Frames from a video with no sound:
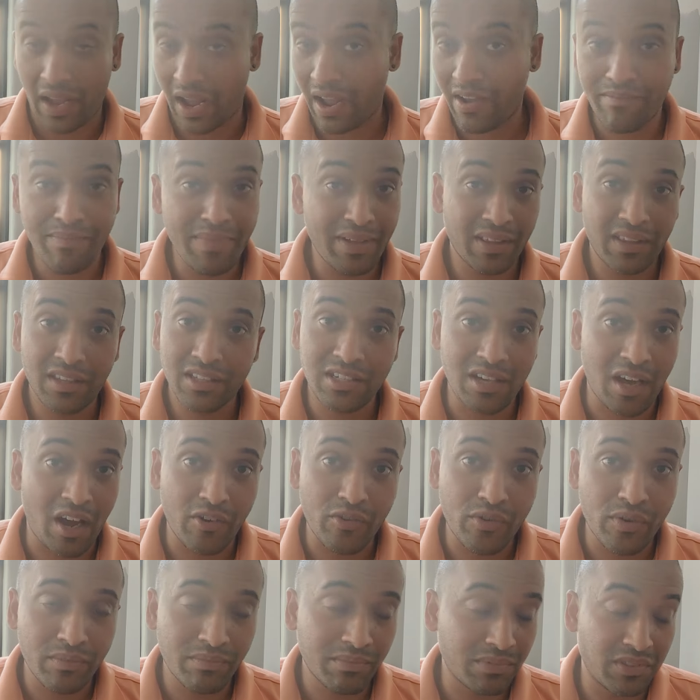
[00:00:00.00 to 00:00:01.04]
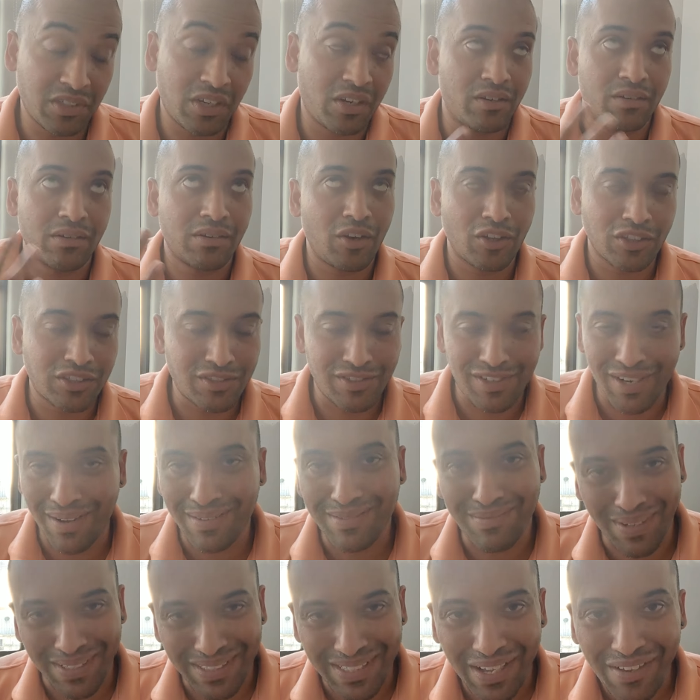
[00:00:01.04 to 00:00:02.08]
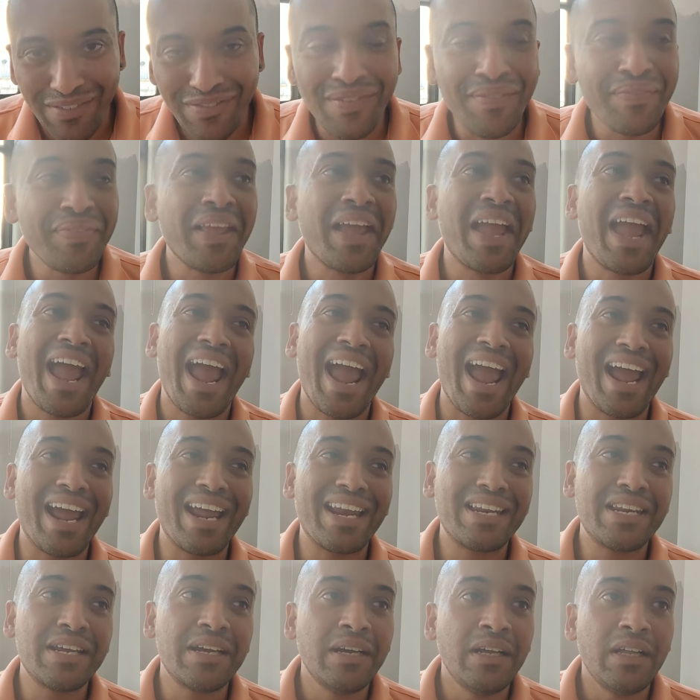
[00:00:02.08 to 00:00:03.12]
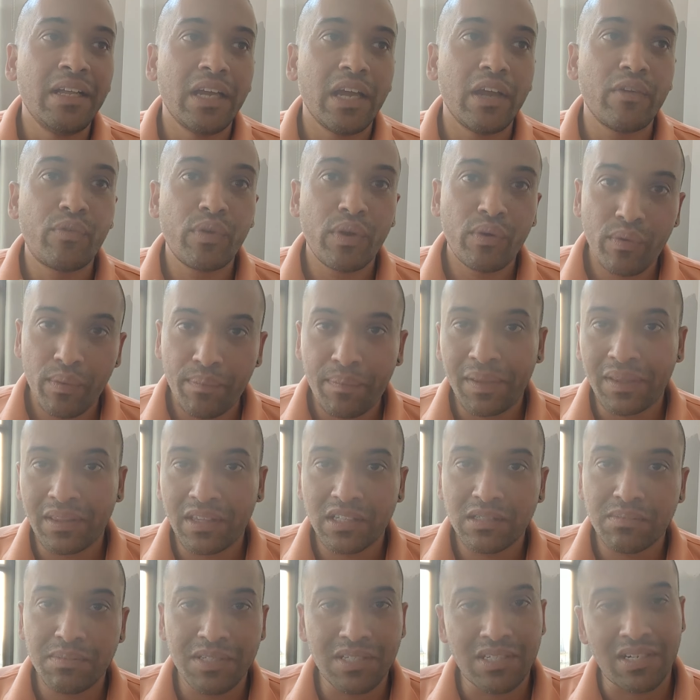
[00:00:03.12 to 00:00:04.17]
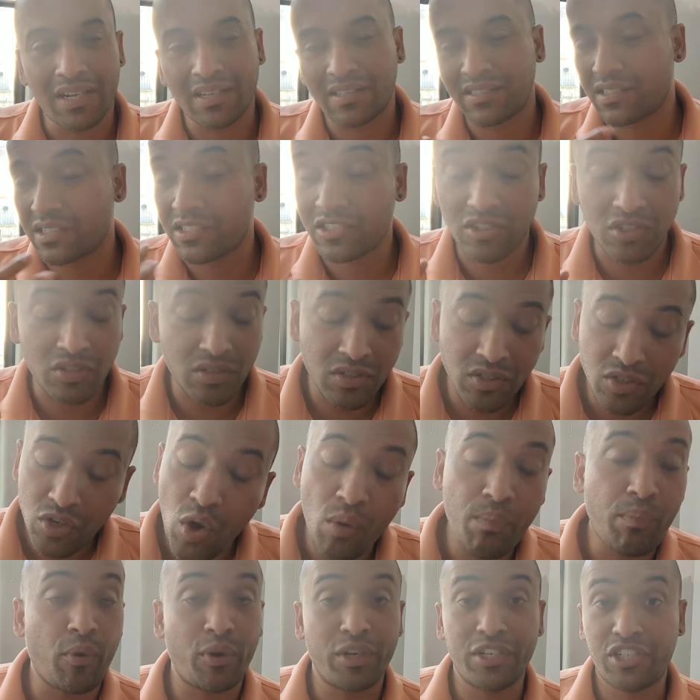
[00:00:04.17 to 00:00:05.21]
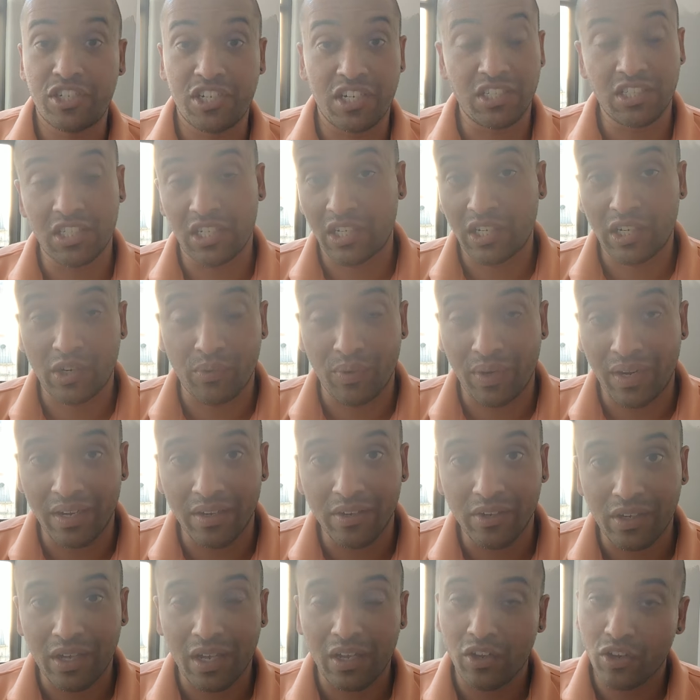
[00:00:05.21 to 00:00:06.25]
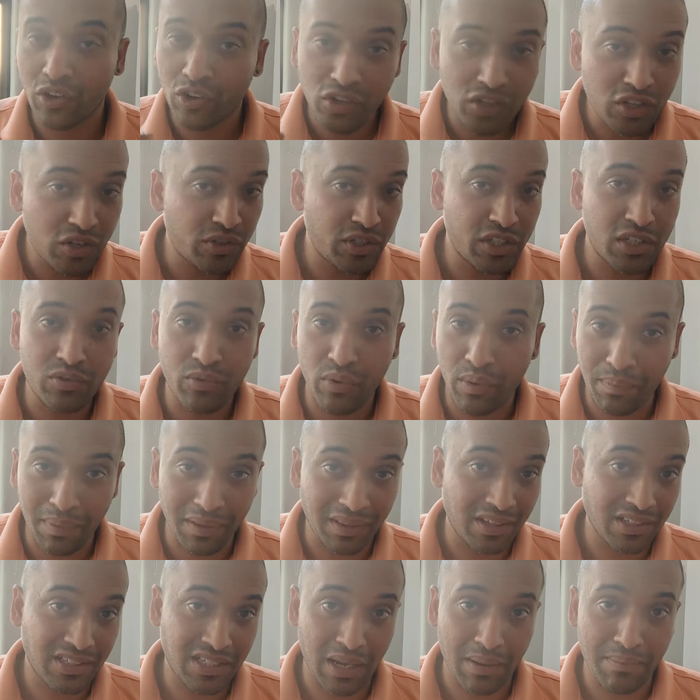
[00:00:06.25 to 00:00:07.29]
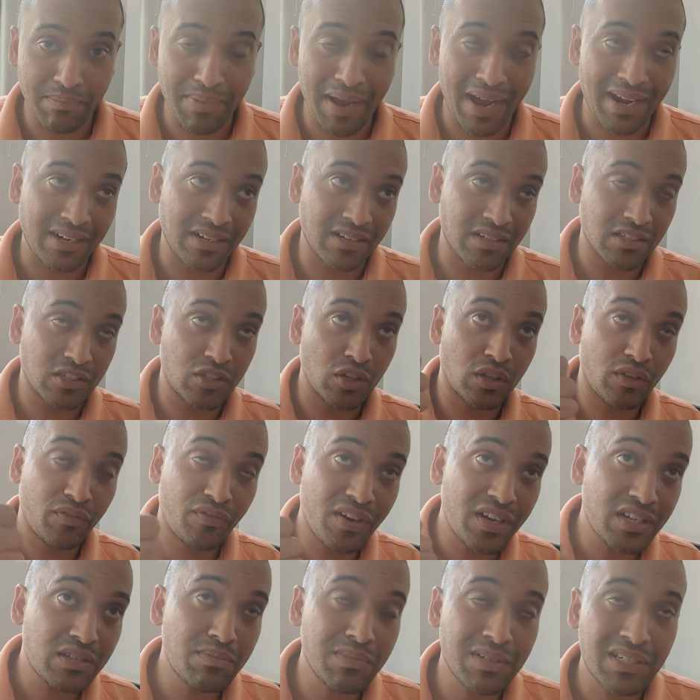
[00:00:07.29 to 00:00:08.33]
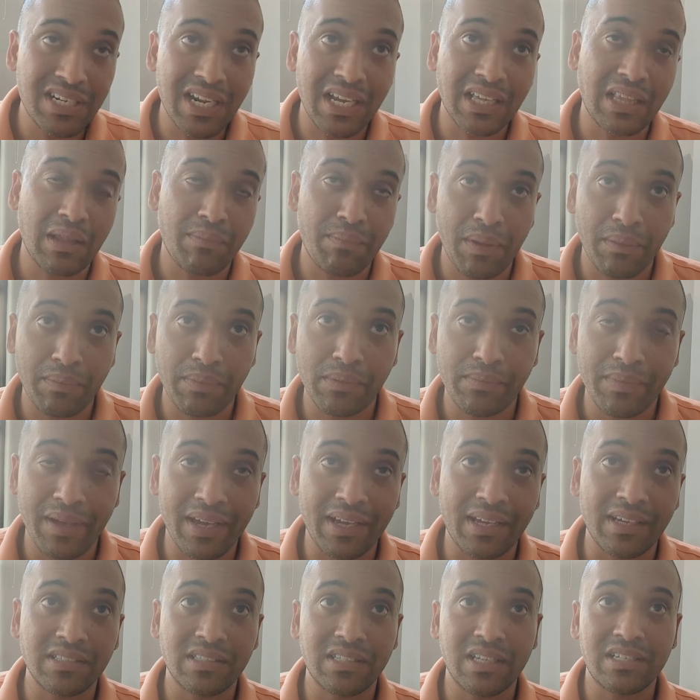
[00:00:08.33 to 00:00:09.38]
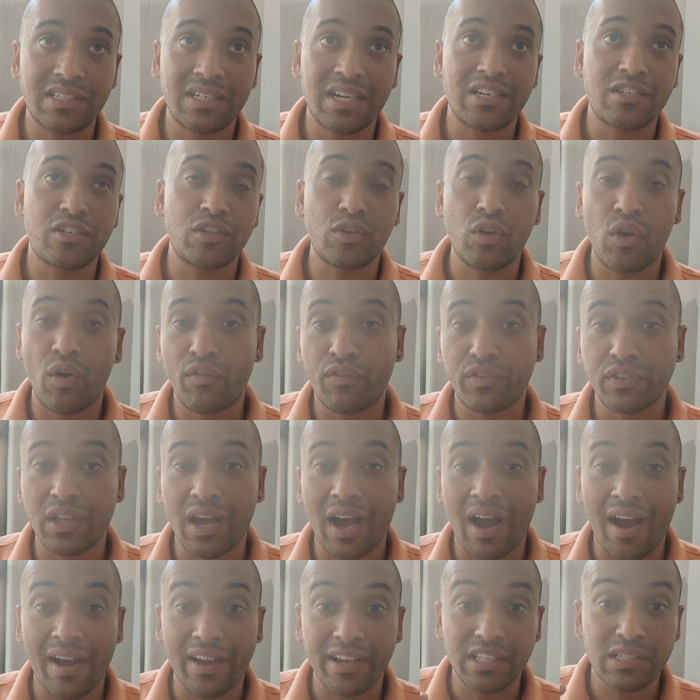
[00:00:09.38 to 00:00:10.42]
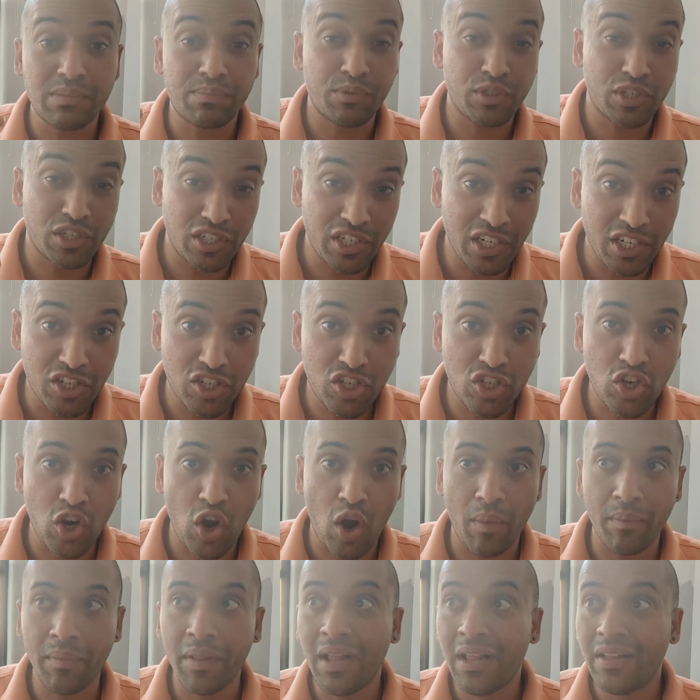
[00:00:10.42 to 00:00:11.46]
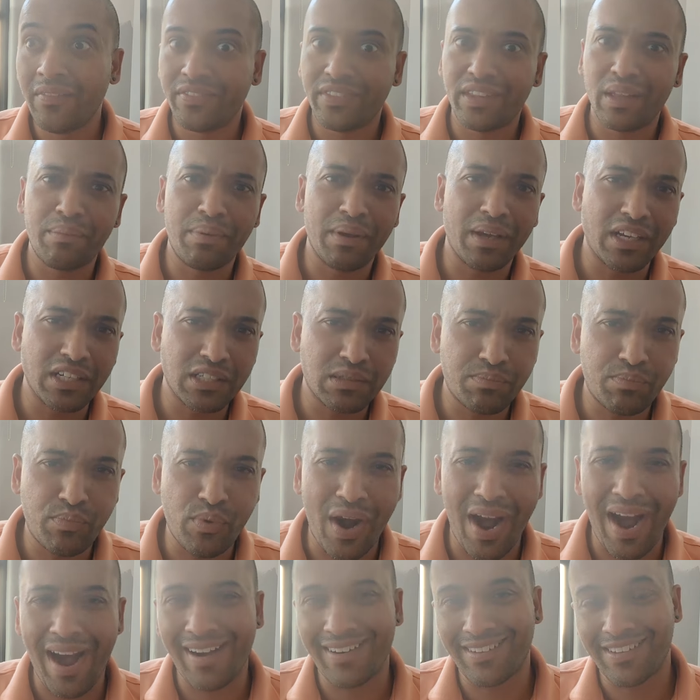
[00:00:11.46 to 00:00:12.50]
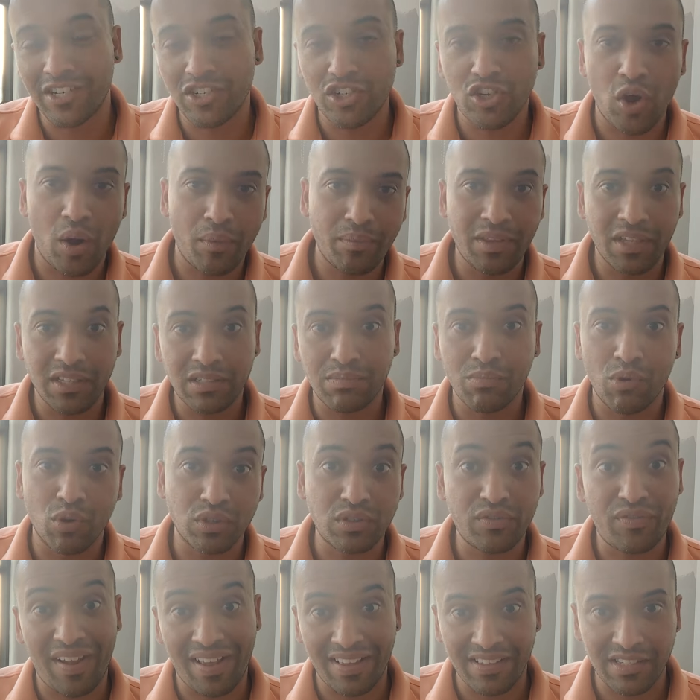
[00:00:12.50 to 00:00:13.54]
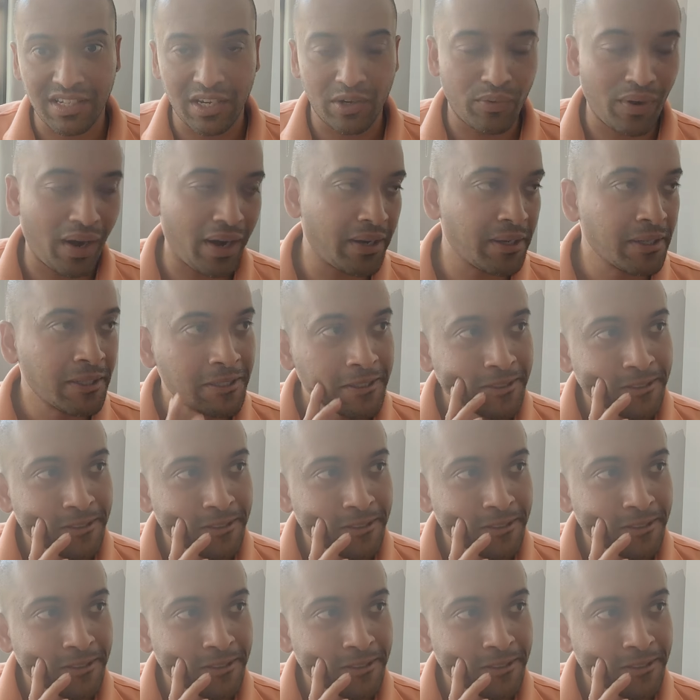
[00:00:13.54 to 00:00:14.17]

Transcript: I've made this 100, you know, lots of times myself. And if we repeat these mistakes, there's no point changing career, okay? You're gonna just repeat the same pattern. So the first mistake that people make is they tend to go for the highest prestige job, the biggest brand, the job that's most fancy, right?